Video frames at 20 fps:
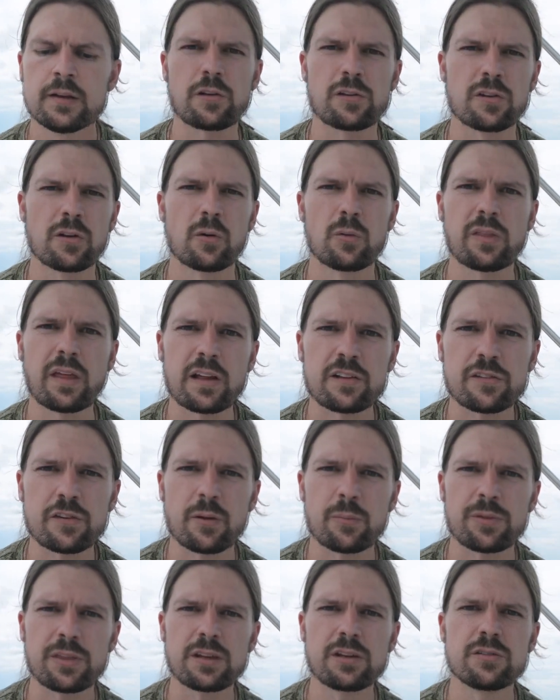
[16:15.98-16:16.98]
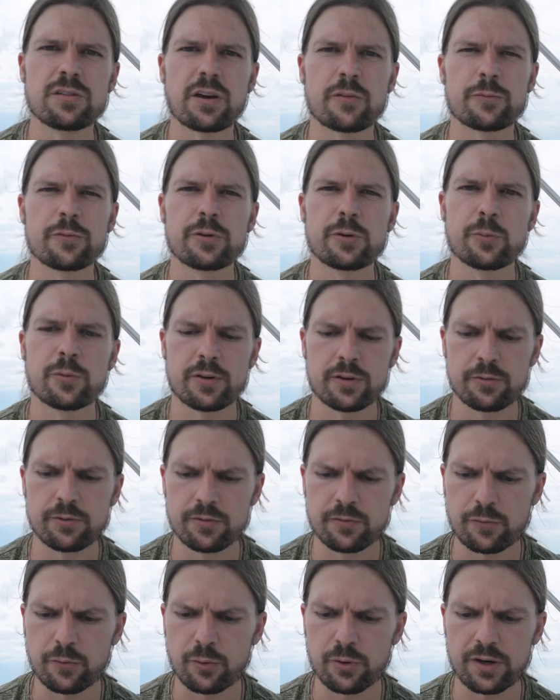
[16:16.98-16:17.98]
So that's something you definitely want to
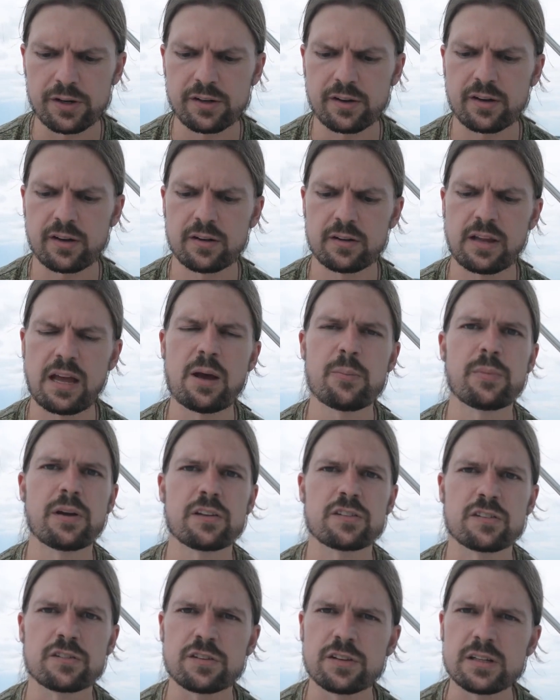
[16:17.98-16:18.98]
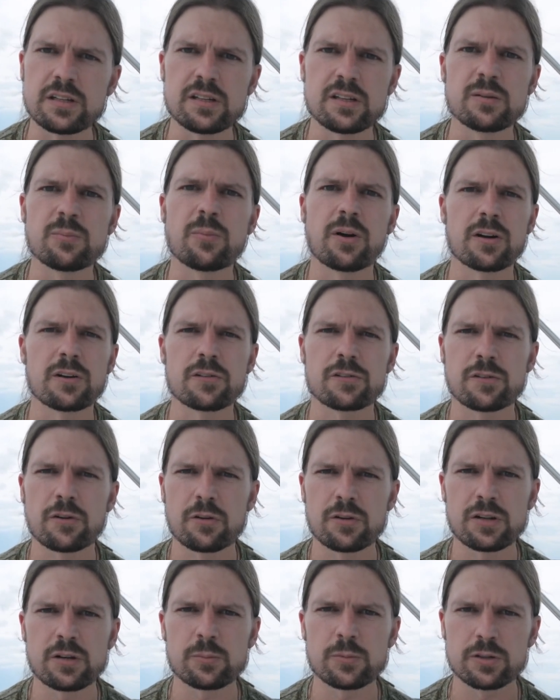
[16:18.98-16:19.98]
avoid. Uh, MSG,
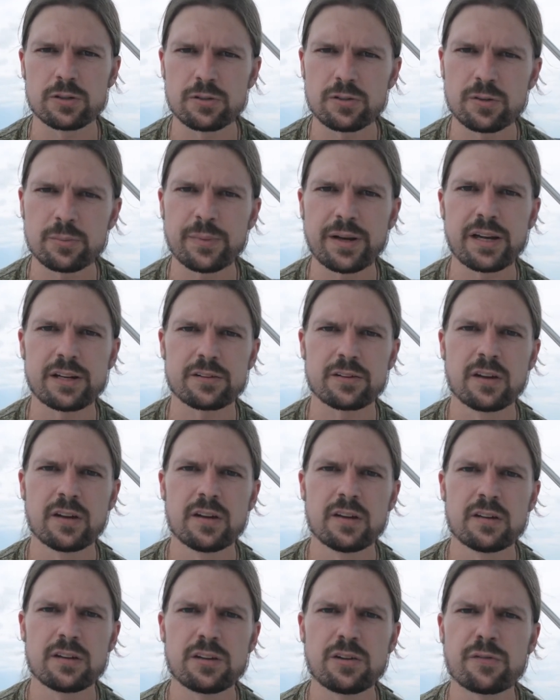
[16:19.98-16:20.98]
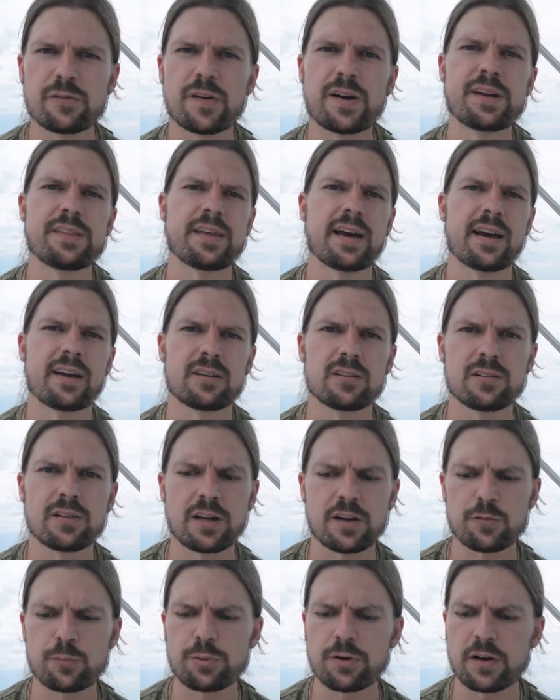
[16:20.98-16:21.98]
monosodium glutamate, you find that in a
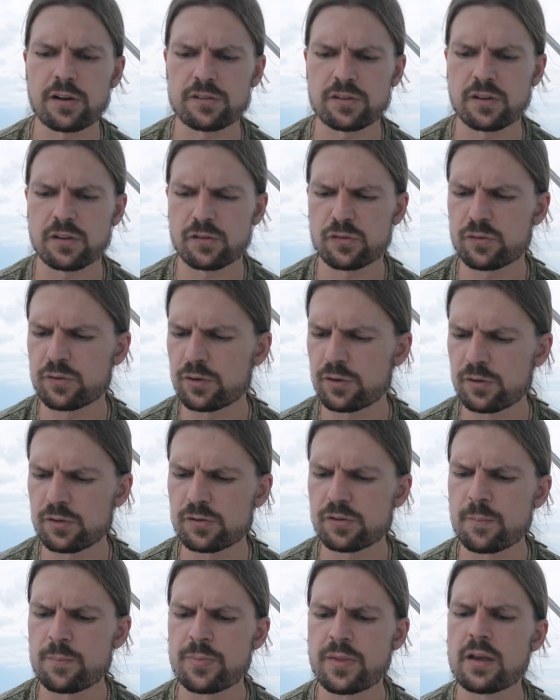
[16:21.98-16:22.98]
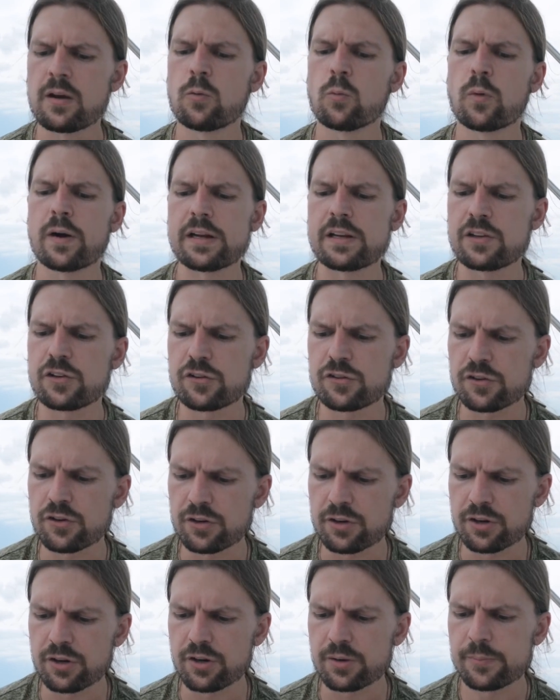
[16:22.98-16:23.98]
lot of processed foods. White
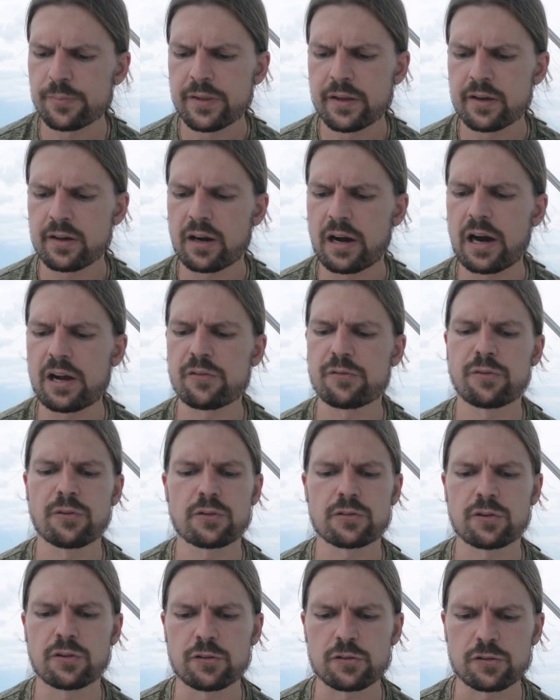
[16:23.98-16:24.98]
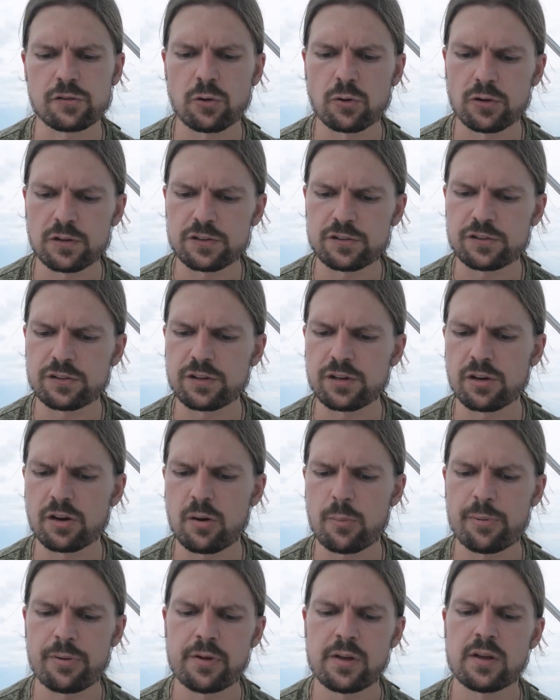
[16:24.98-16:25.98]
sugar, high fructose corn
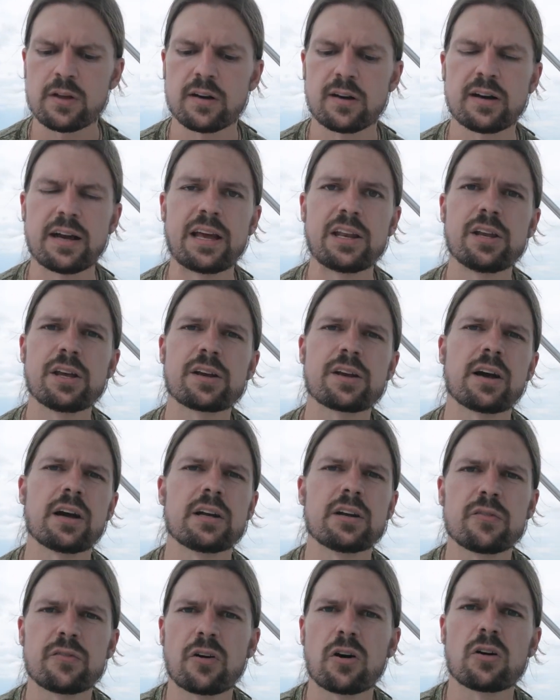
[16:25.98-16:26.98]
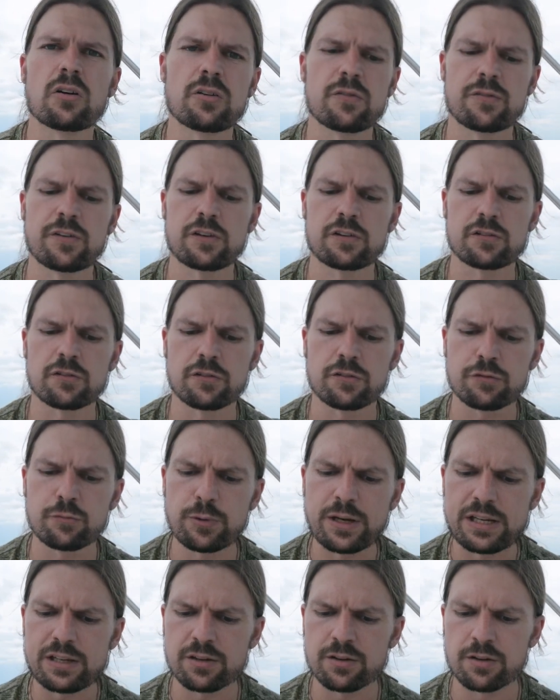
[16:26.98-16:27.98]
syrup, uh, any kind of artificial
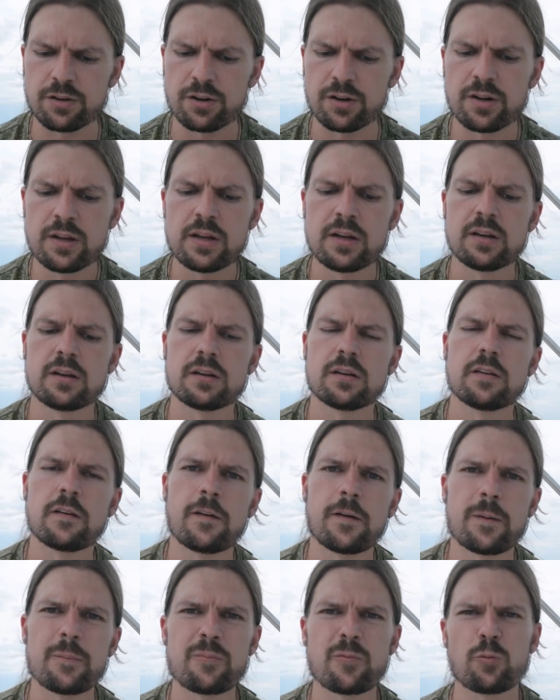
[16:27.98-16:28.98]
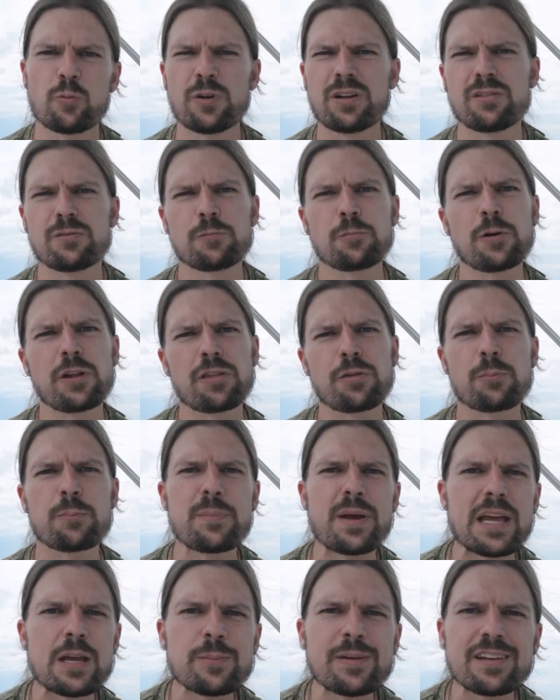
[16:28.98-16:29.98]
sweetener, um, with, with
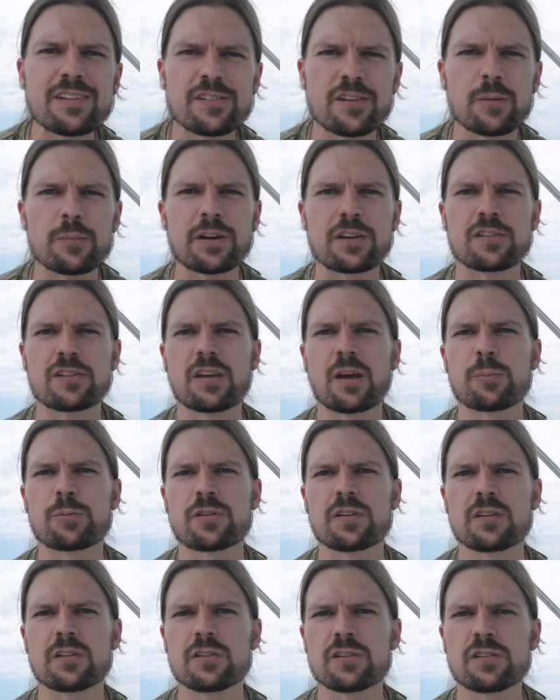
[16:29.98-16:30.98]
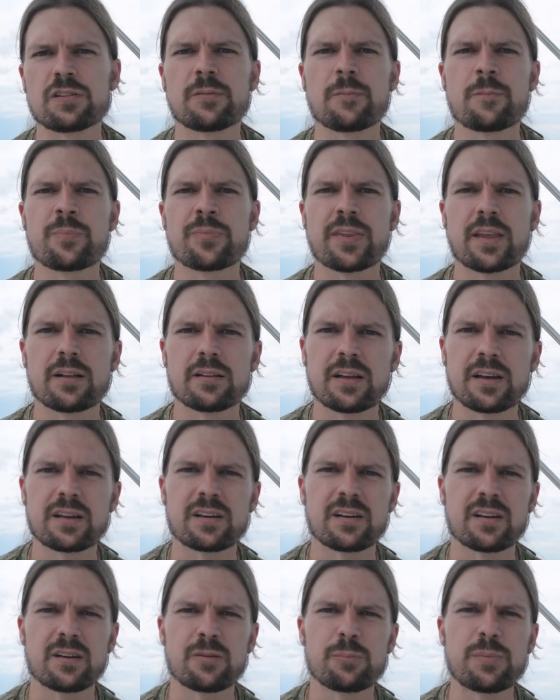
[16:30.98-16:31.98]
maybe some exceptions like
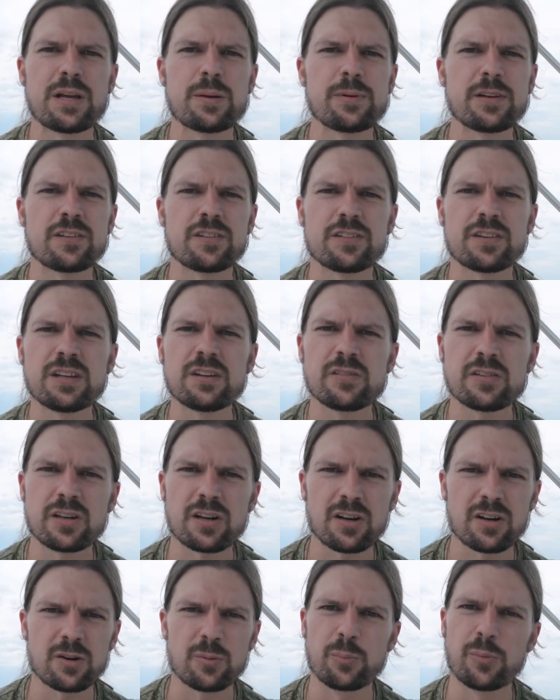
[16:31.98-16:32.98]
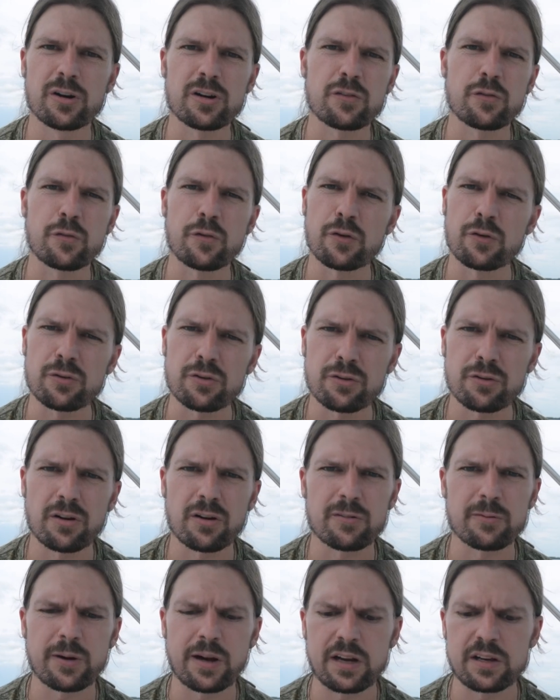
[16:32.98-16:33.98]
uh, maybe stevia or monk fruit are
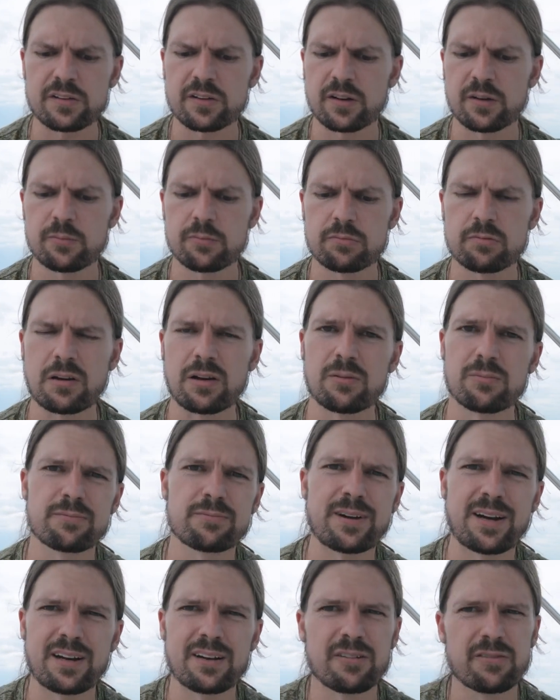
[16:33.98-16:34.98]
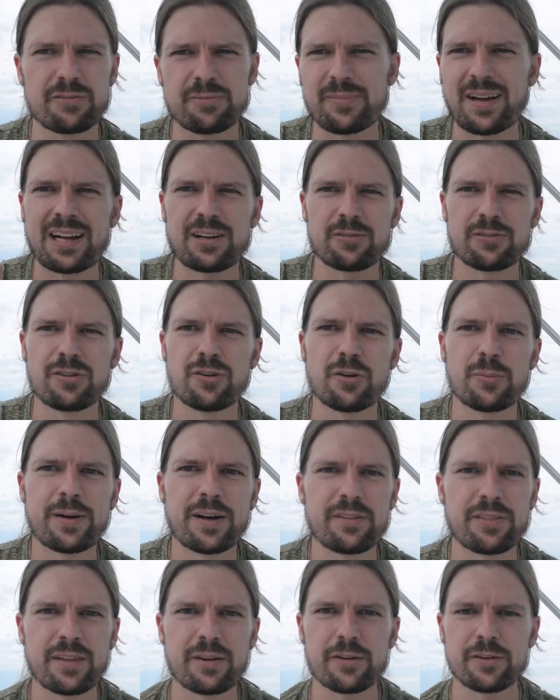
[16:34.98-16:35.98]
all right. I'm, I'm kind of, I don't know
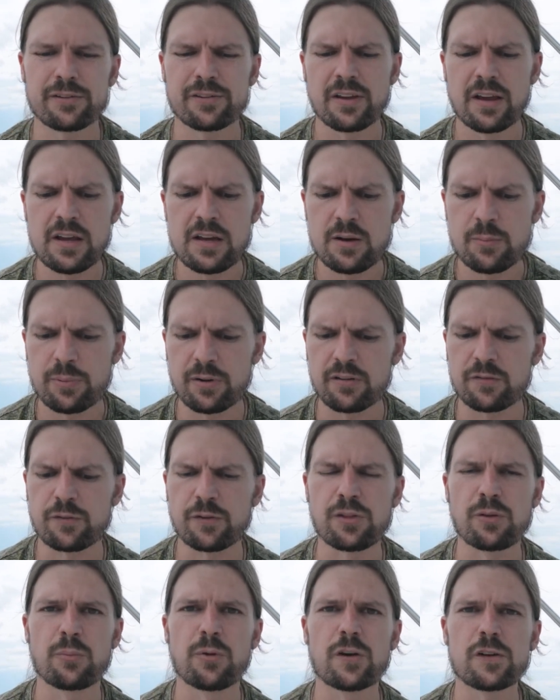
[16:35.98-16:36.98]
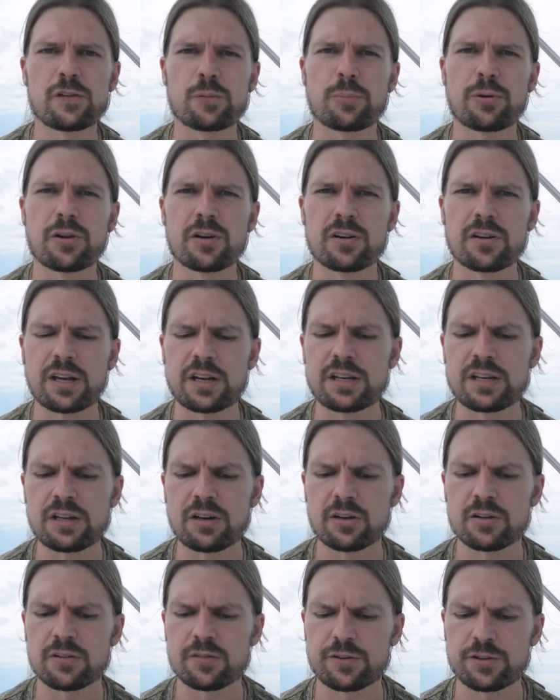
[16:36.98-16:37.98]
about those. But for the most part, any
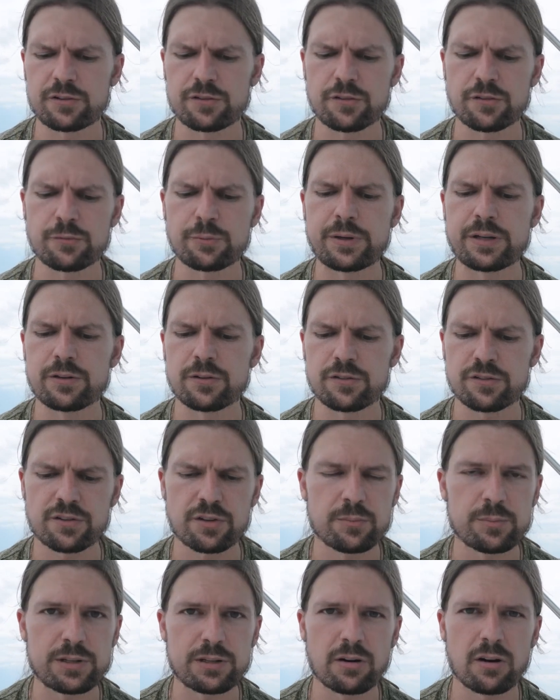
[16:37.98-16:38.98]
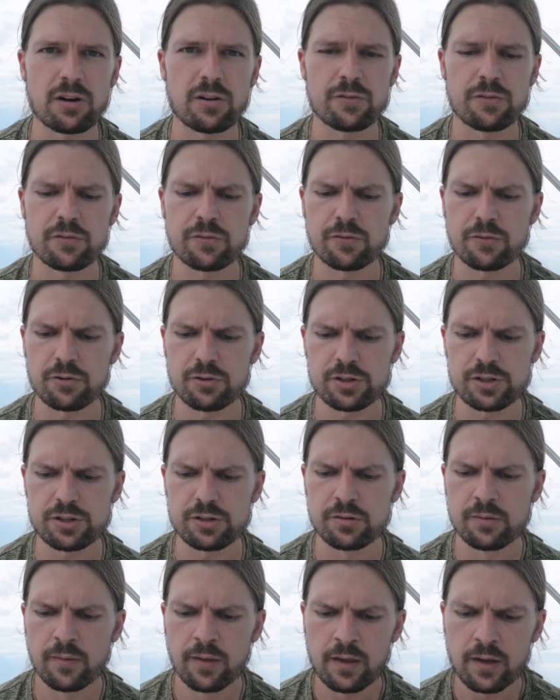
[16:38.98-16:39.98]
artificial sweetener is going to be awful for
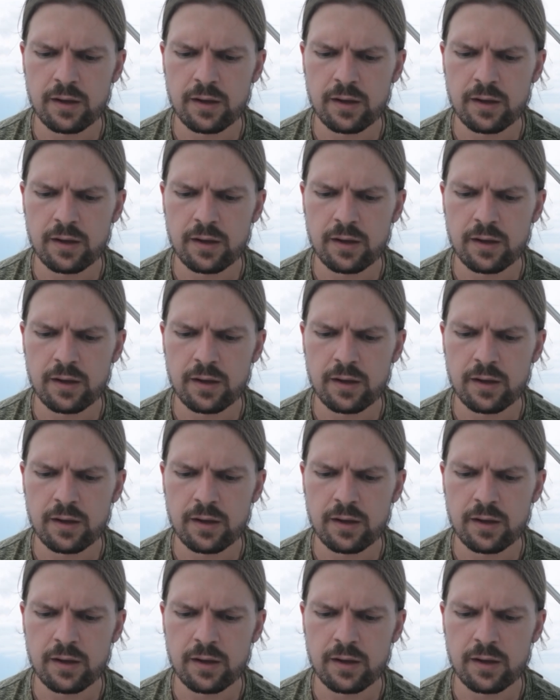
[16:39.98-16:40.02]
you.